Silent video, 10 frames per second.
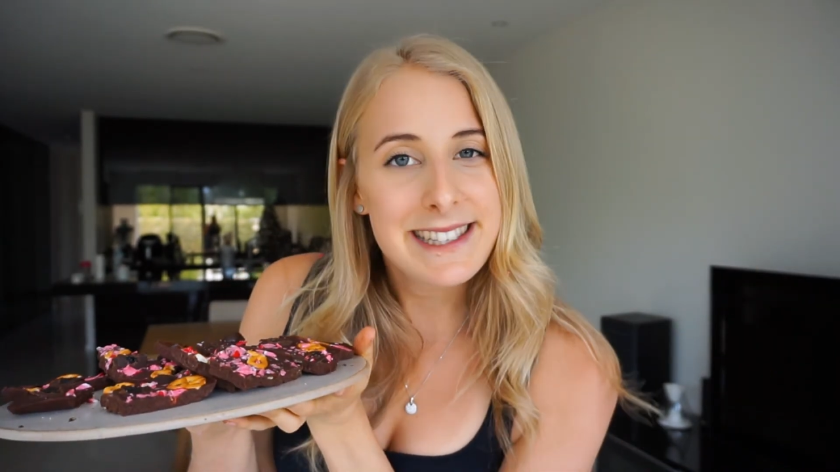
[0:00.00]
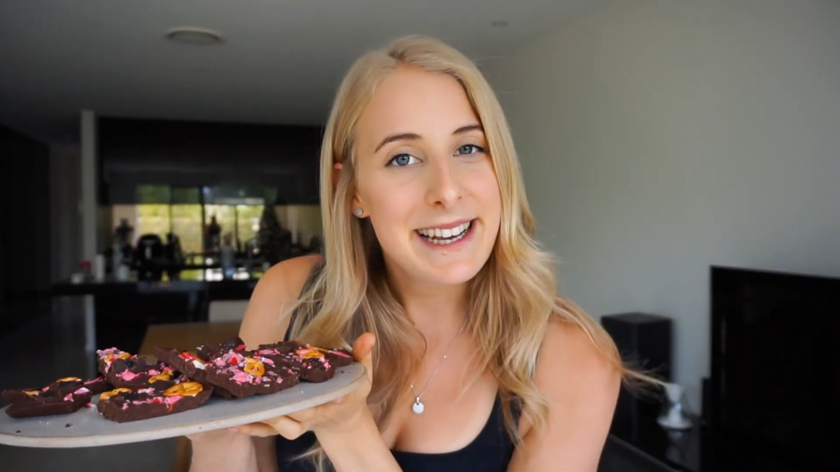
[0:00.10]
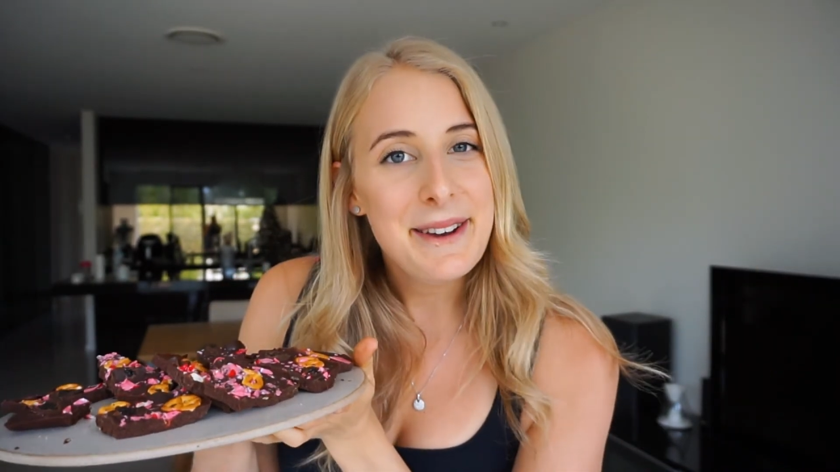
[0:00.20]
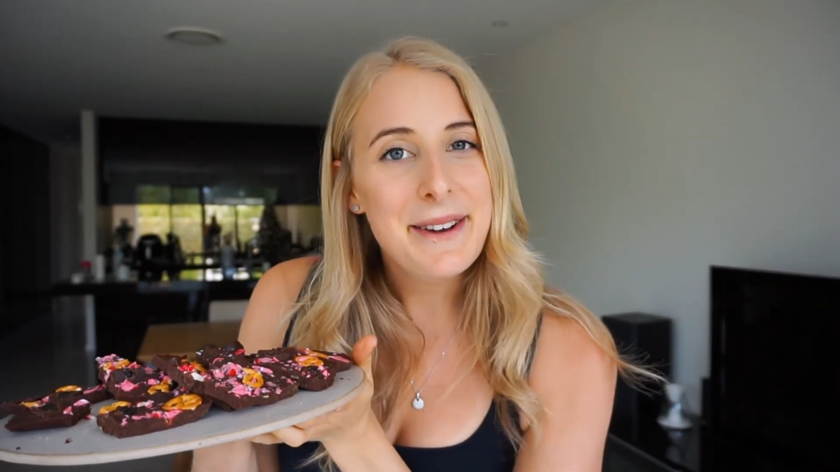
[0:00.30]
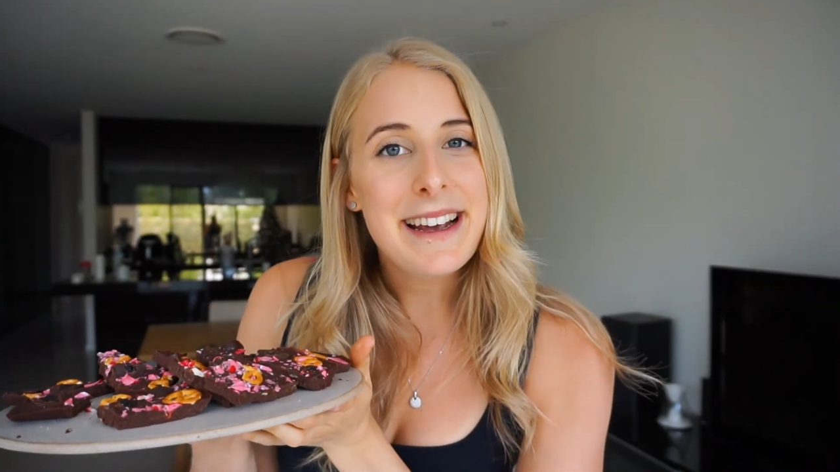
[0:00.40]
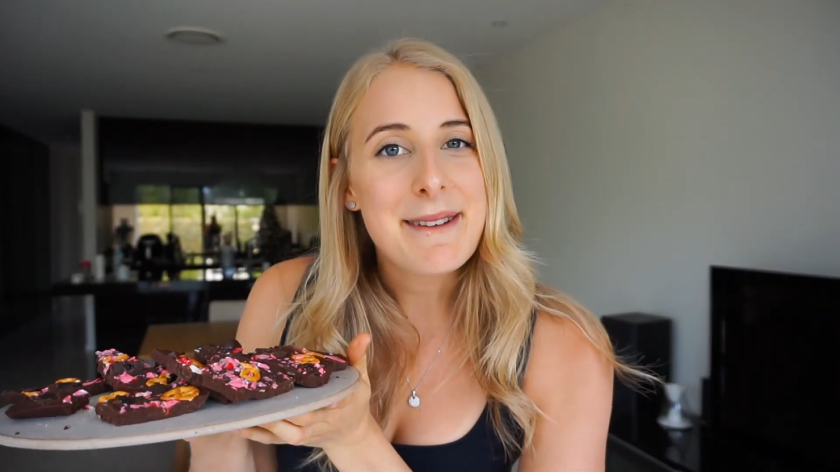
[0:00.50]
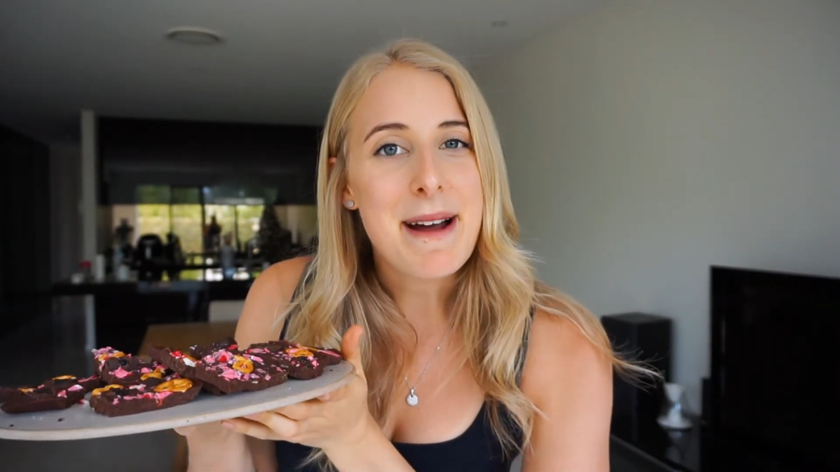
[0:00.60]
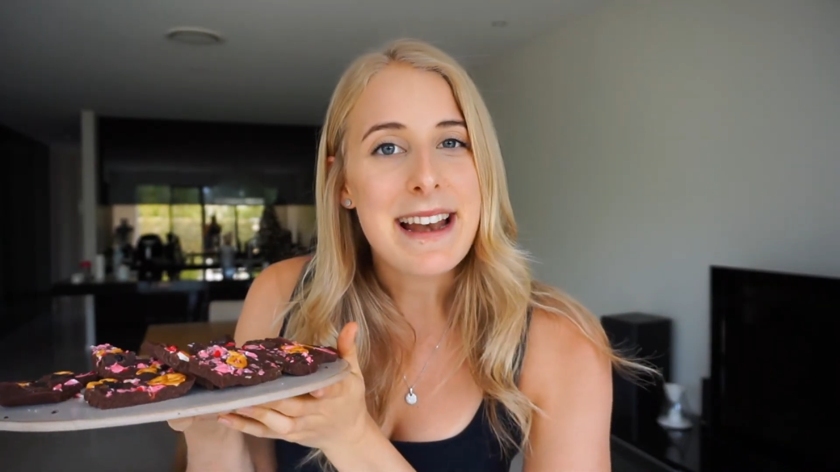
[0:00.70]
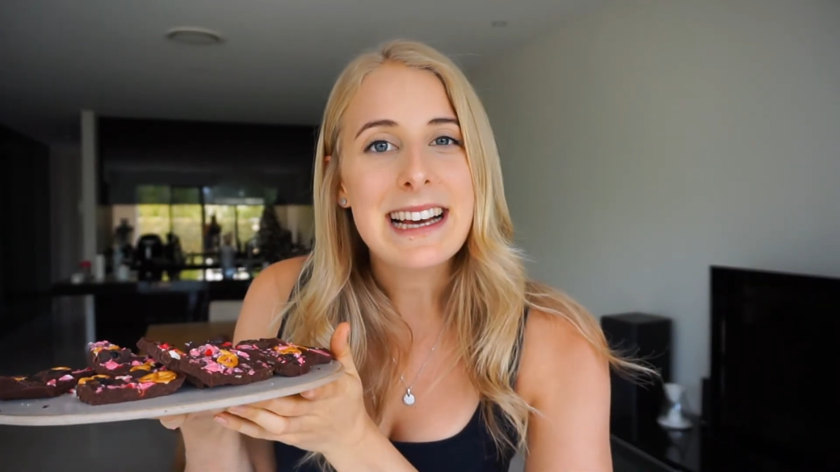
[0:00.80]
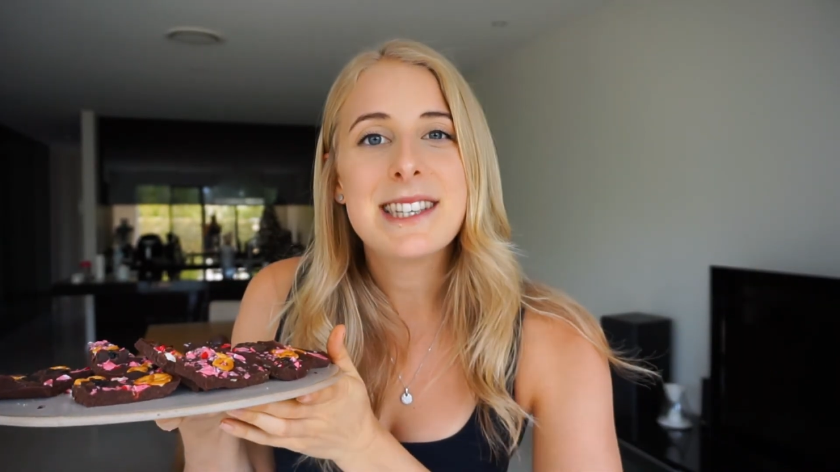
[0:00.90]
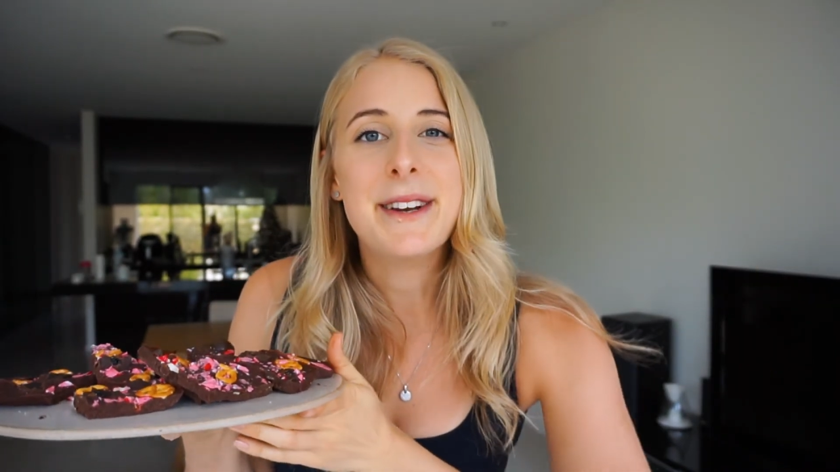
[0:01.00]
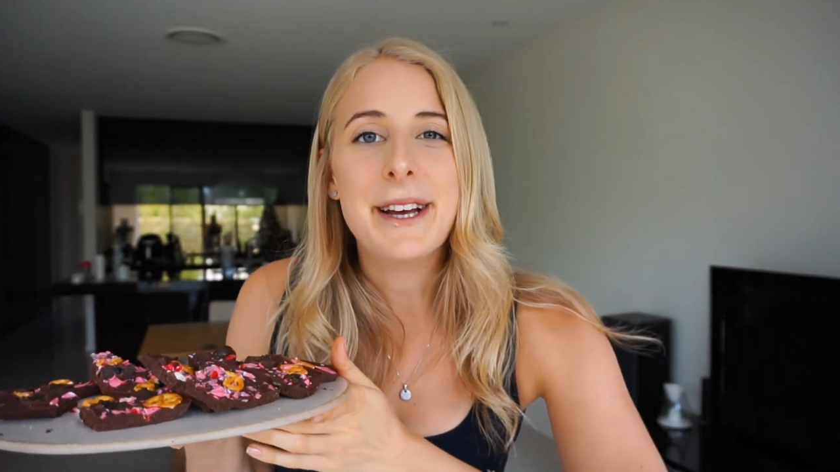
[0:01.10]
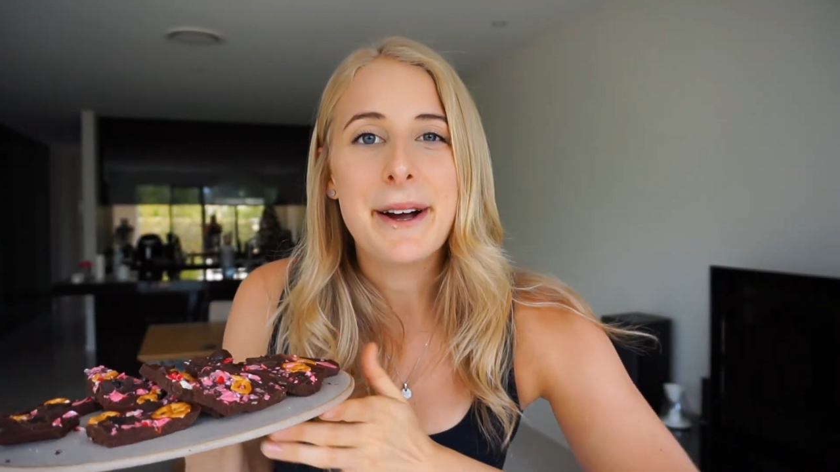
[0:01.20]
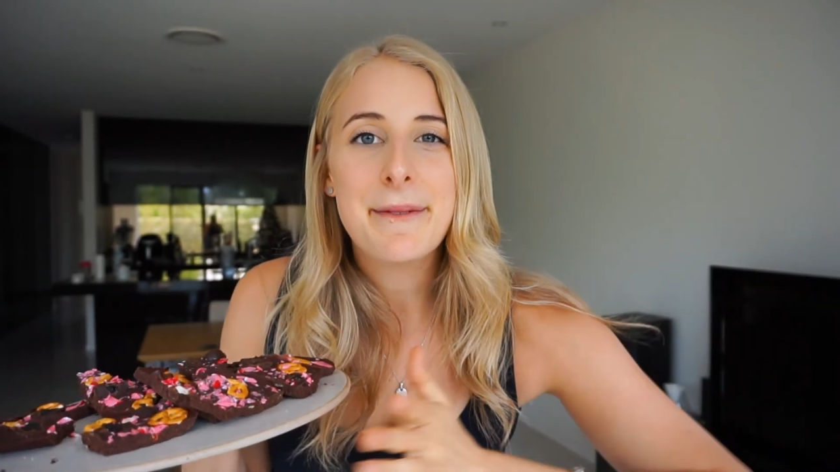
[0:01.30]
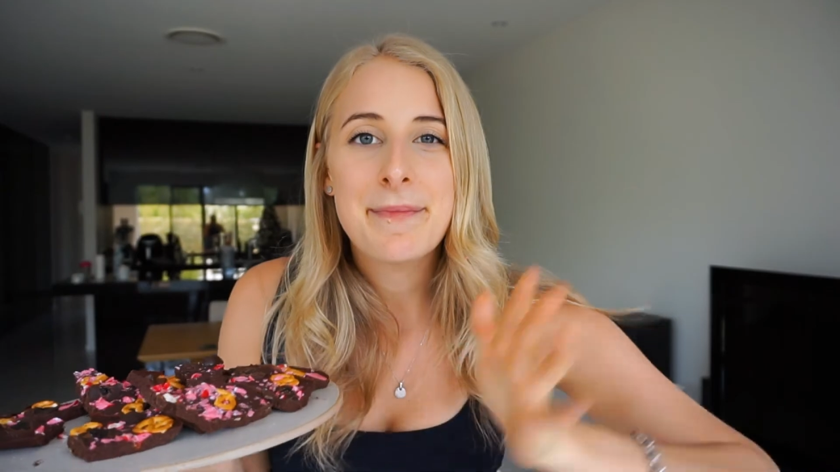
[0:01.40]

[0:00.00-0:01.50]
see you in my next video.